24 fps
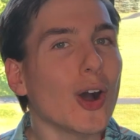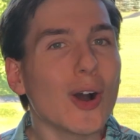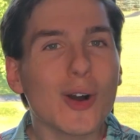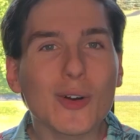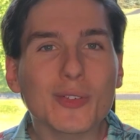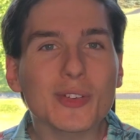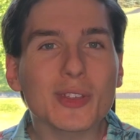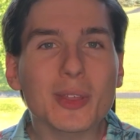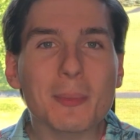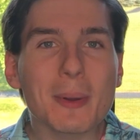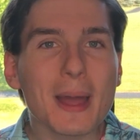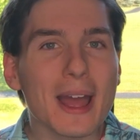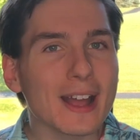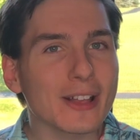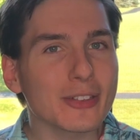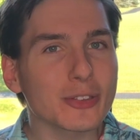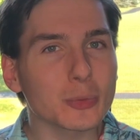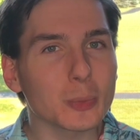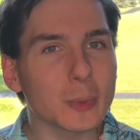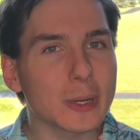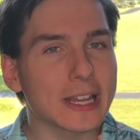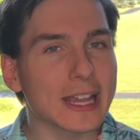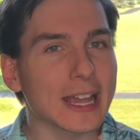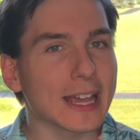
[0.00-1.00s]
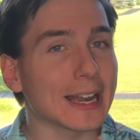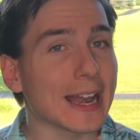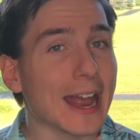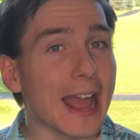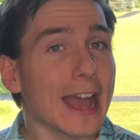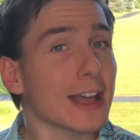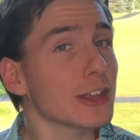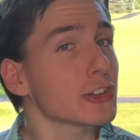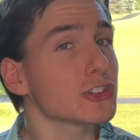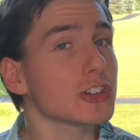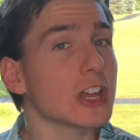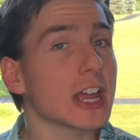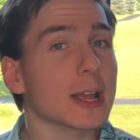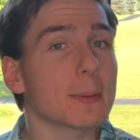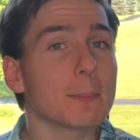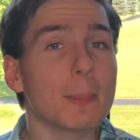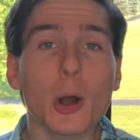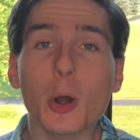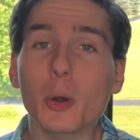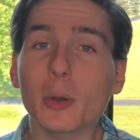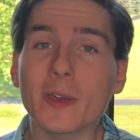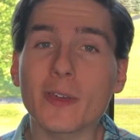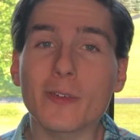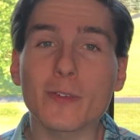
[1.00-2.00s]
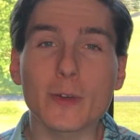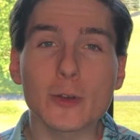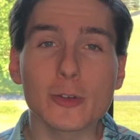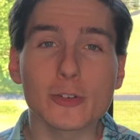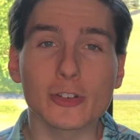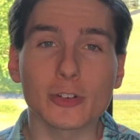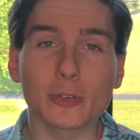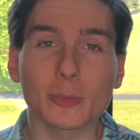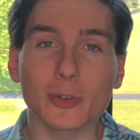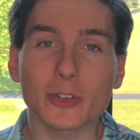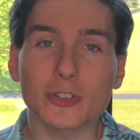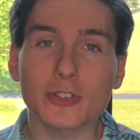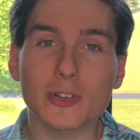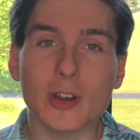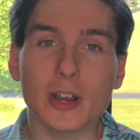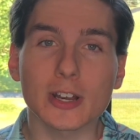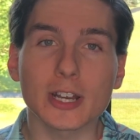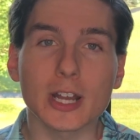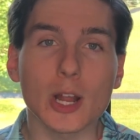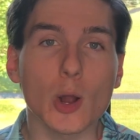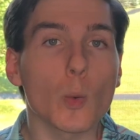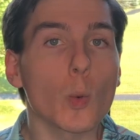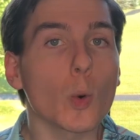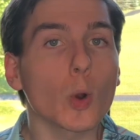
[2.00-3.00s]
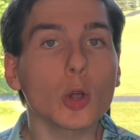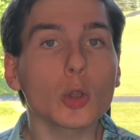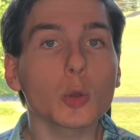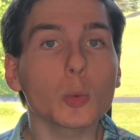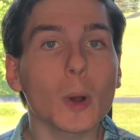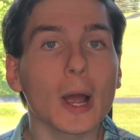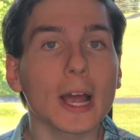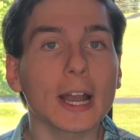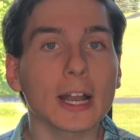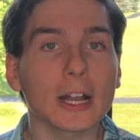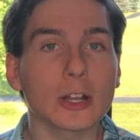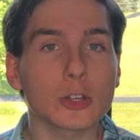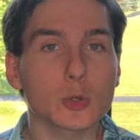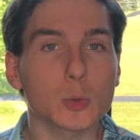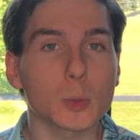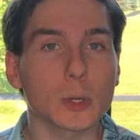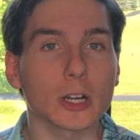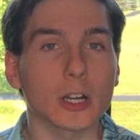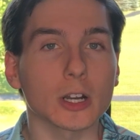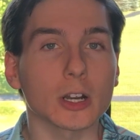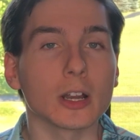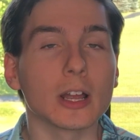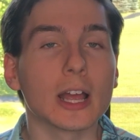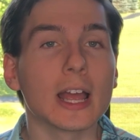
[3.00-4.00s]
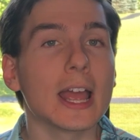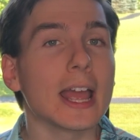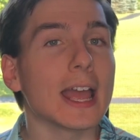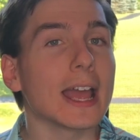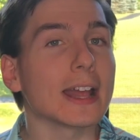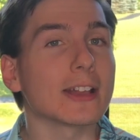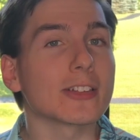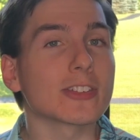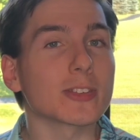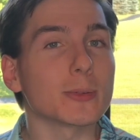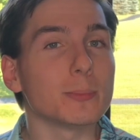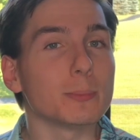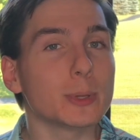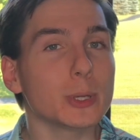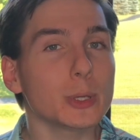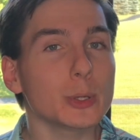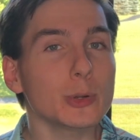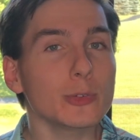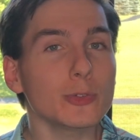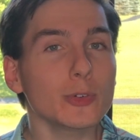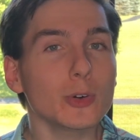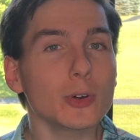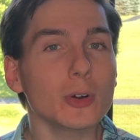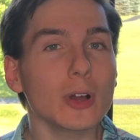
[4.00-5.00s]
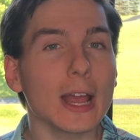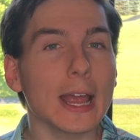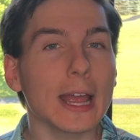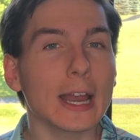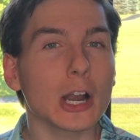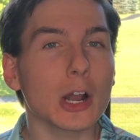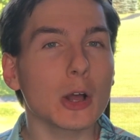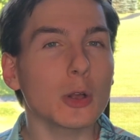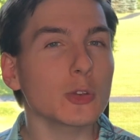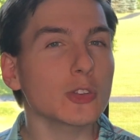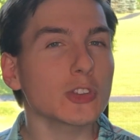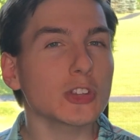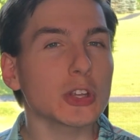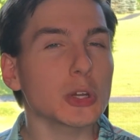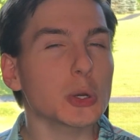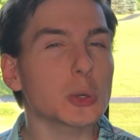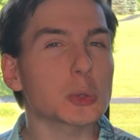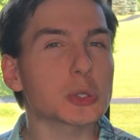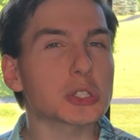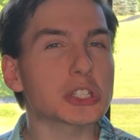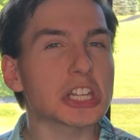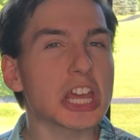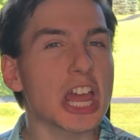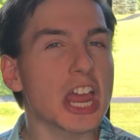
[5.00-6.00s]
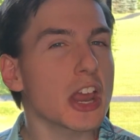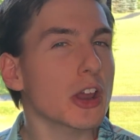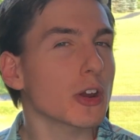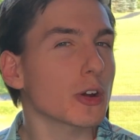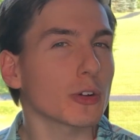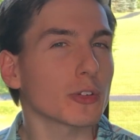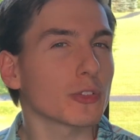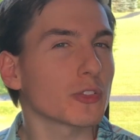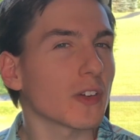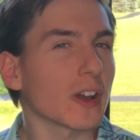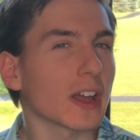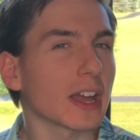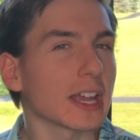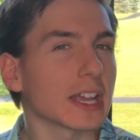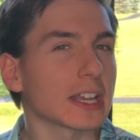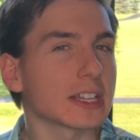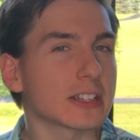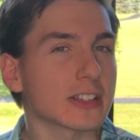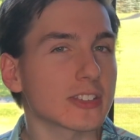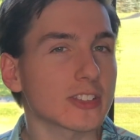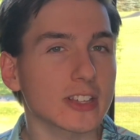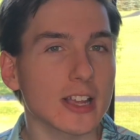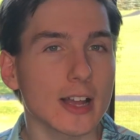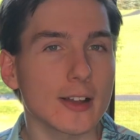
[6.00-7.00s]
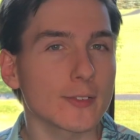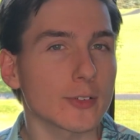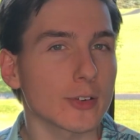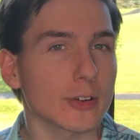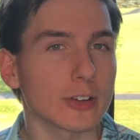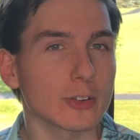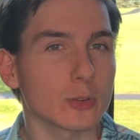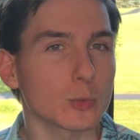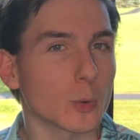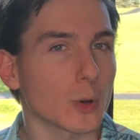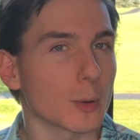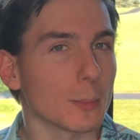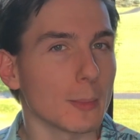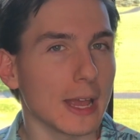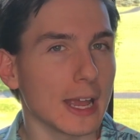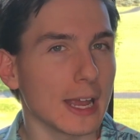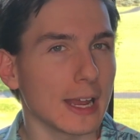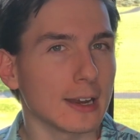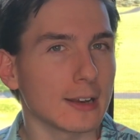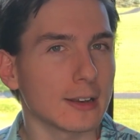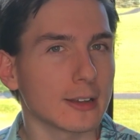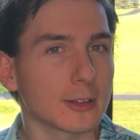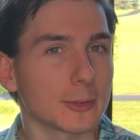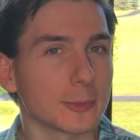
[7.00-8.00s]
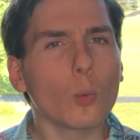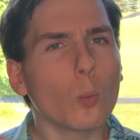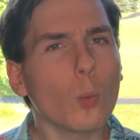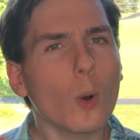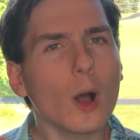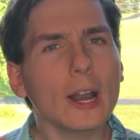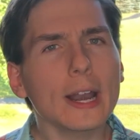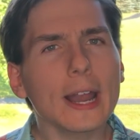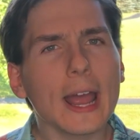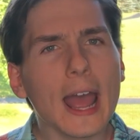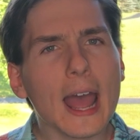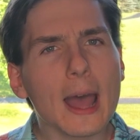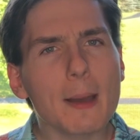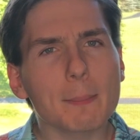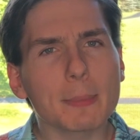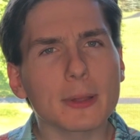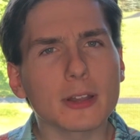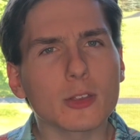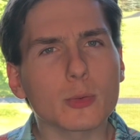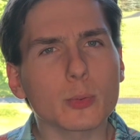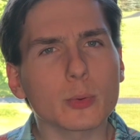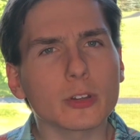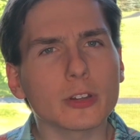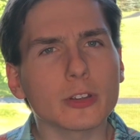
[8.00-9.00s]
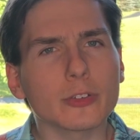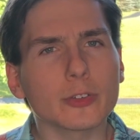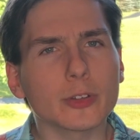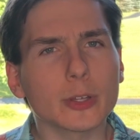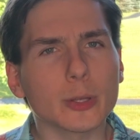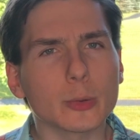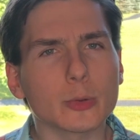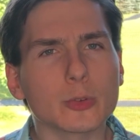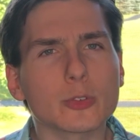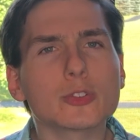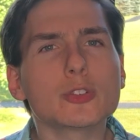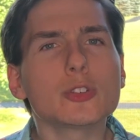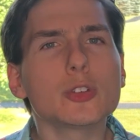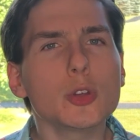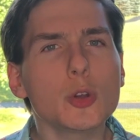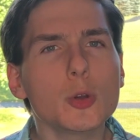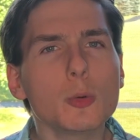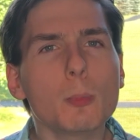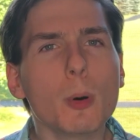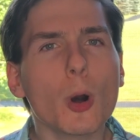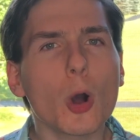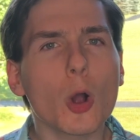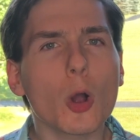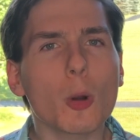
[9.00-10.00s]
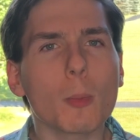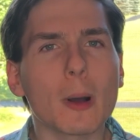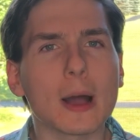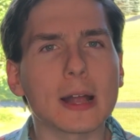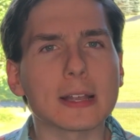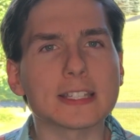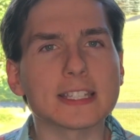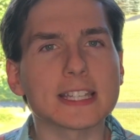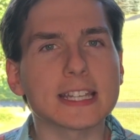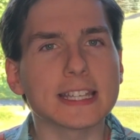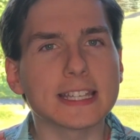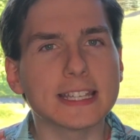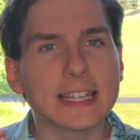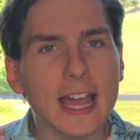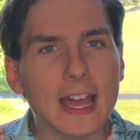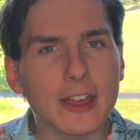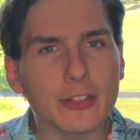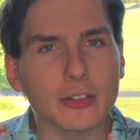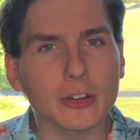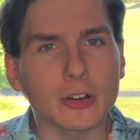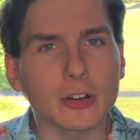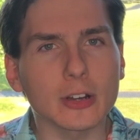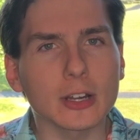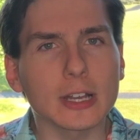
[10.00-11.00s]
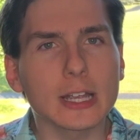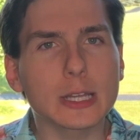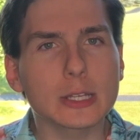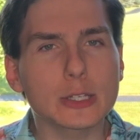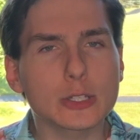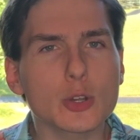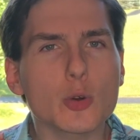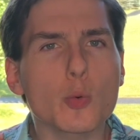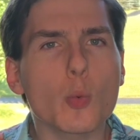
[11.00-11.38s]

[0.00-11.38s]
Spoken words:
Over the past weekend, hashtag PokeFusion was trending worldwide on Twitter, and some beautiful and also terrifying discoveries were made. What happens when you fuse two Pokemon together into